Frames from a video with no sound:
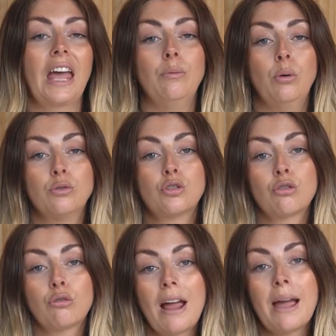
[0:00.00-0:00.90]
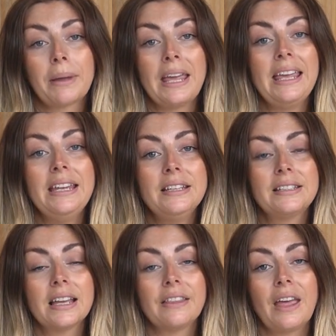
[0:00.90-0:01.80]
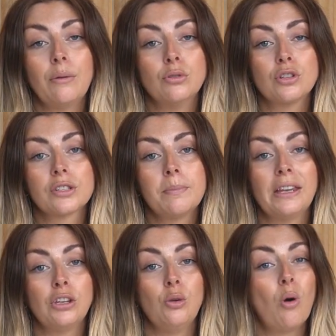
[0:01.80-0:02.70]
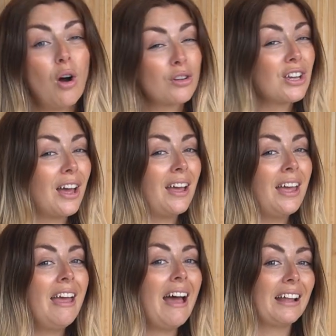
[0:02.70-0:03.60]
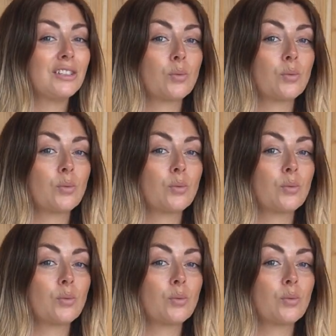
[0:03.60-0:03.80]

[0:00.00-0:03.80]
they will trap heat, and they will just make you hotter and